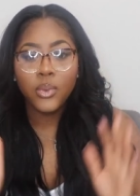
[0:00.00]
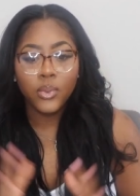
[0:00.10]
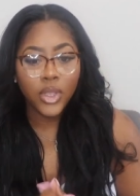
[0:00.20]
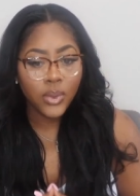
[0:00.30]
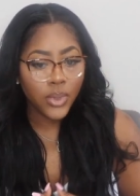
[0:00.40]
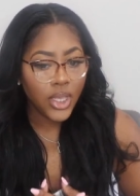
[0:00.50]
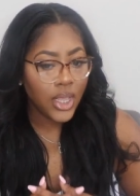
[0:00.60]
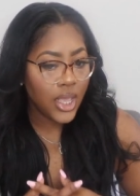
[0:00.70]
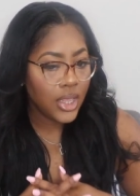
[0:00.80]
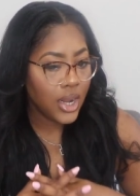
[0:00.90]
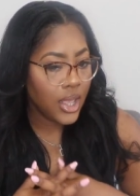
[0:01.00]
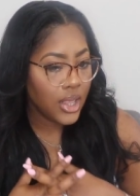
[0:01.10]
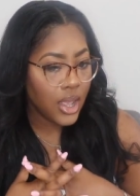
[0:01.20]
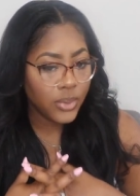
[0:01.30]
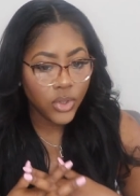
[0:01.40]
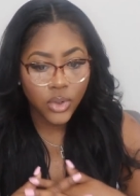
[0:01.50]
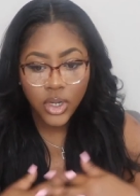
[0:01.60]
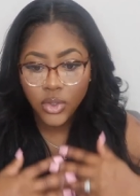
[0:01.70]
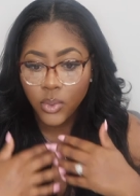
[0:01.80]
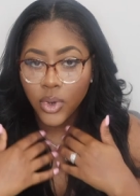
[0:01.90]
really, really glad that I had the
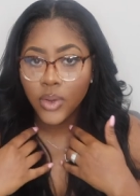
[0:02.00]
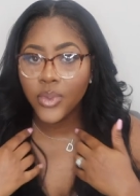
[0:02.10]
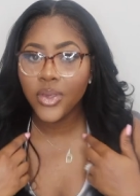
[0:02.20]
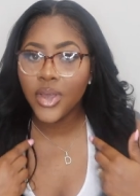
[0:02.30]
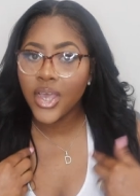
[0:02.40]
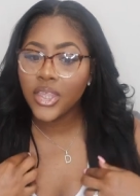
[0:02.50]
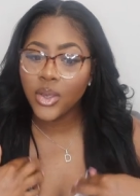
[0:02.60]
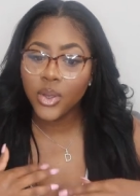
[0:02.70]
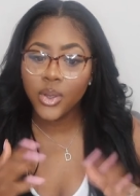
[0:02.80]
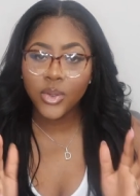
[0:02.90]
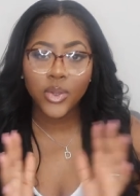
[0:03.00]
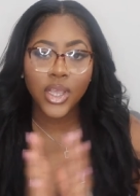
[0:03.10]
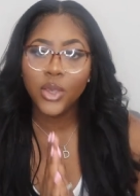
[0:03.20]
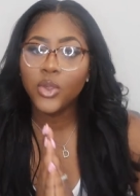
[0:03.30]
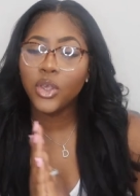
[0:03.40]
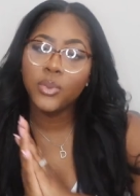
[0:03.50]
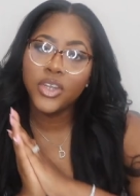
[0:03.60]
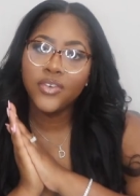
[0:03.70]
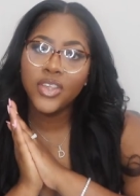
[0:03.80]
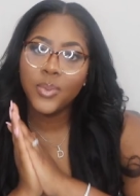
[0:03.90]
opportunity to work with you guys, Soho. So thank you so
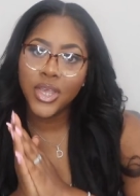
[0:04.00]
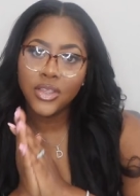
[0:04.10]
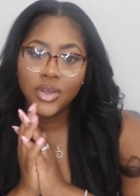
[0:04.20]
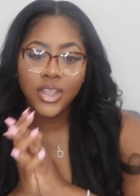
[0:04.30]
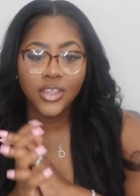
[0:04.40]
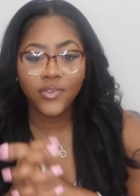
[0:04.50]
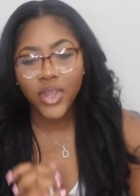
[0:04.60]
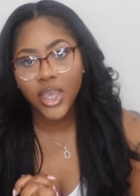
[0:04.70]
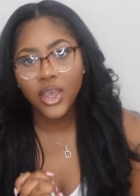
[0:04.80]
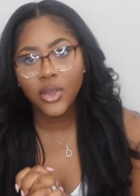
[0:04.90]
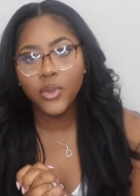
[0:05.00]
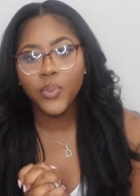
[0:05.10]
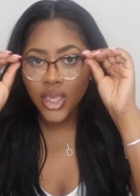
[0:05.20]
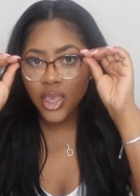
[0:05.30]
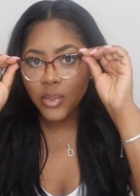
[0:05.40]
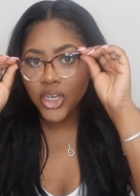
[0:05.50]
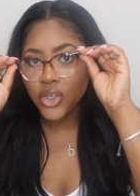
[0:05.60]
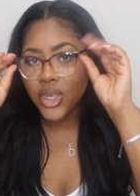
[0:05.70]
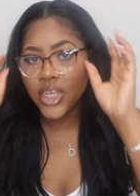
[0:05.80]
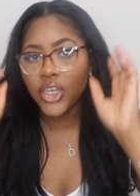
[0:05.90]
much for sponsoring this video. Again, make sure
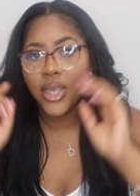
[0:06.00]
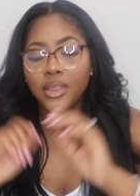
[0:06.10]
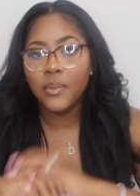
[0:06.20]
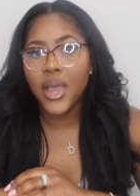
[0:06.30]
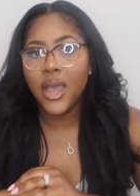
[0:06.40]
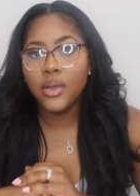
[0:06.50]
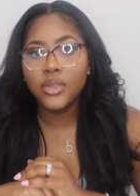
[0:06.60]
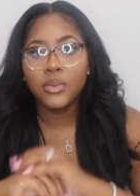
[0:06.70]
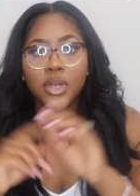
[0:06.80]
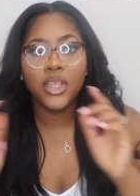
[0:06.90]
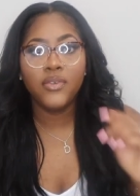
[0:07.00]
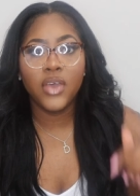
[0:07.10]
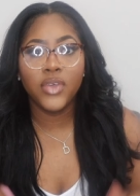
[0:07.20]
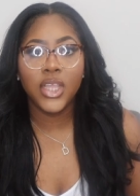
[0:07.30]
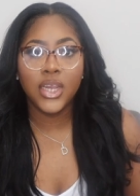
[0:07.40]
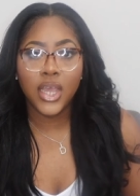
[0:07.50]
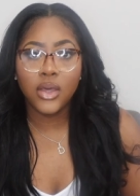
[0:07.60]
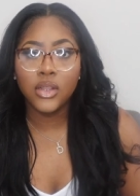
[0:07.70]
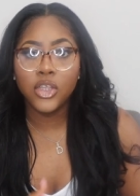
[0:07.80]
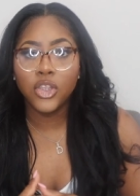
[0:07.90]
you guys check them out. I'm going to leave everything
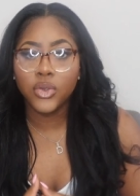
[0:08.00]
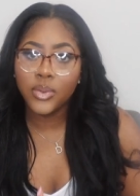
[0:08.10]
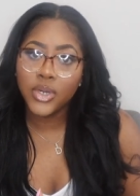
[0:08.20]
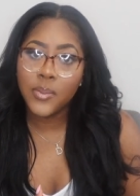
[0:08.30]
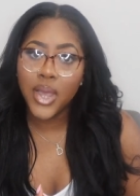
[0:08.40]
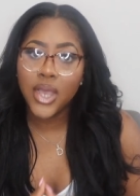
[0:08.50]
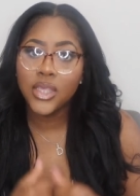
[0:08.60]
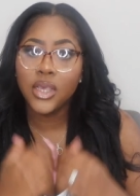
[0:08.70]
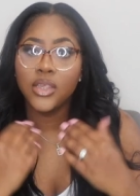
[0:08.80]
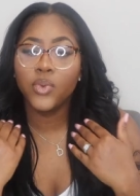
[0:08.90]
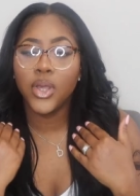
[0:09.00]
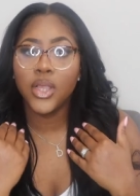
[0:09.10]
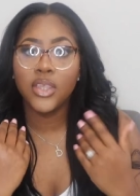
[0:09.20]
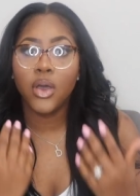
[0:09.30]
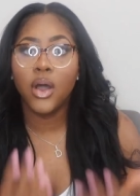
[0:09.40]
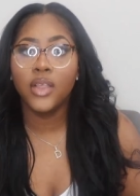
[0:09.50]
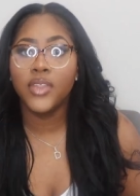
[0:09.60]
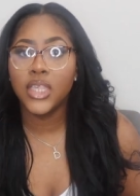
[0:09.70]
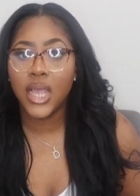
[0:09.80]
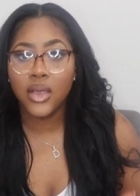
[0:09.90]
down in the description box as well as all of
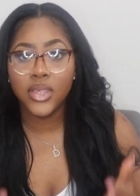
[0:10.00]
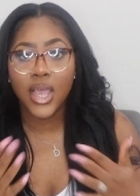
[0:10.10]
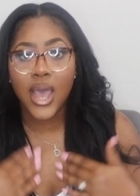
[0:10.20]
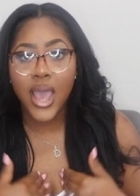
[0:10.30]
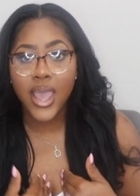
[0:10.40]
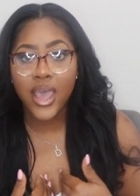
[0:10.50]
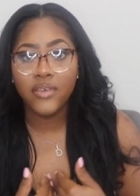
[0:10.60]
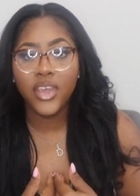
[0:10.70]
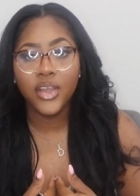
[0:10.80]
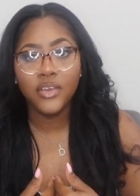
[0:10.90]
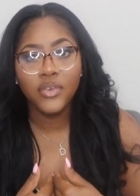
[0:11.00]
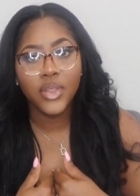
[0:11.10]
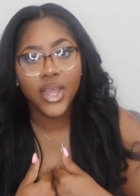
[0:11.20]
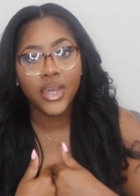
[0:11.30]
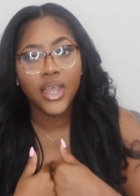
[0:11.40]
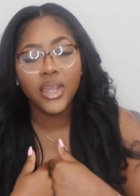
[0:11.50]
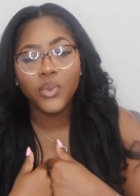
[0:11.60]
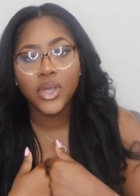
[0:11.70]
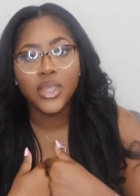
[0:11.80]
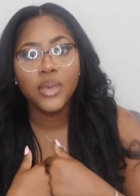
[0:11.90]
the styles that I have here. If you like any
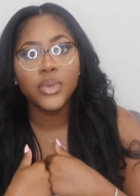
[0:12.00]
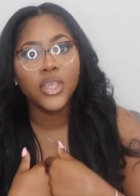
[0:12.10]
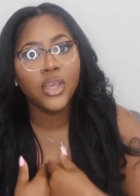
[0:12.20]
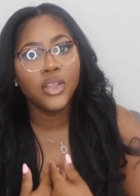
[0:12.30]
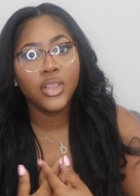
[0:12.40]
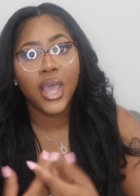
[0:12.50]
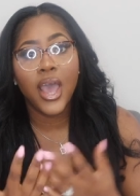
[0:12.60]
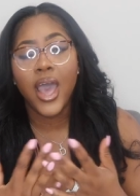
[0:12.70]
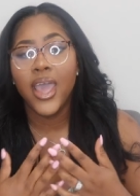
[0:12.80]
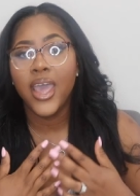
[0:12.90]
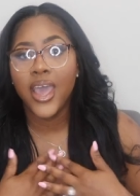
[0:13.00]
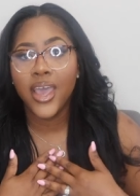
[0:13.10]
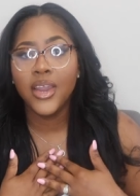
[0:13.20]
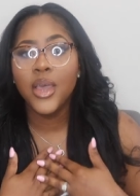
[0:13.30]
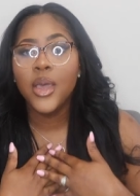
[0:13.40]
ones in particular that I had,